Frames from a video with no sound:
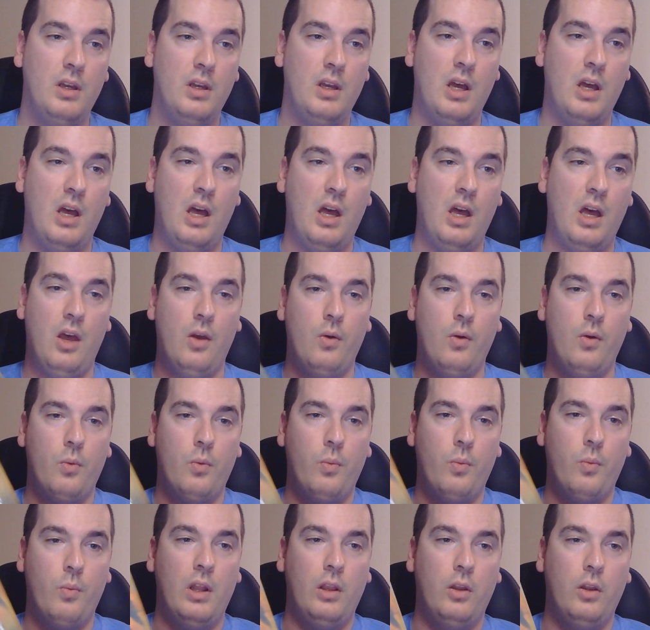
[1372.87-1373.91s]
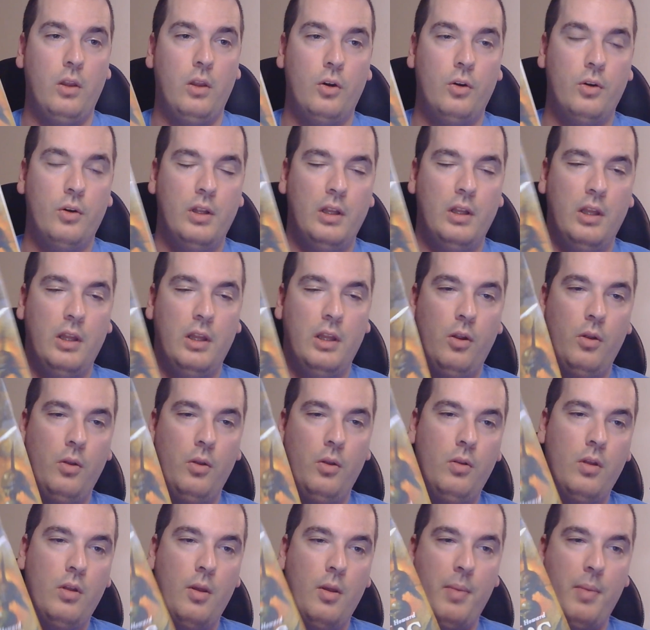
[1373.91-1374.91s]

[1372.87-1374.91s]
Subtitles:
or want to learn a little